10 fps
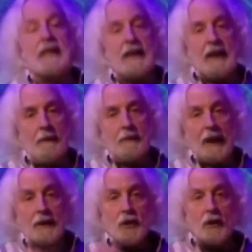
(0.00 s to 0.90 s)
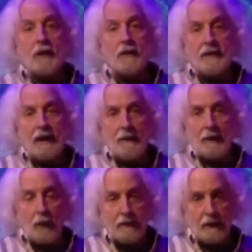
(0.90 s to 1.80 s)
him and took her theremin
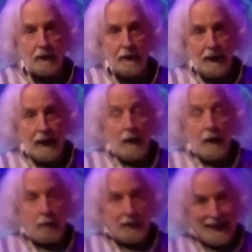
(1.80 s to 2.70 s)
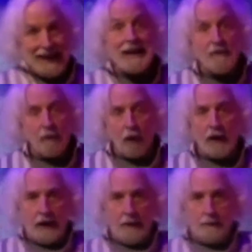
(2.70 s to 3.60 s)
with her, played for
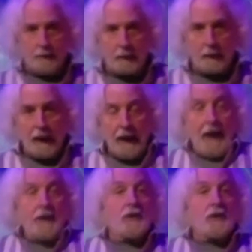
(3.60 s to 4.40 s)
him, and there's a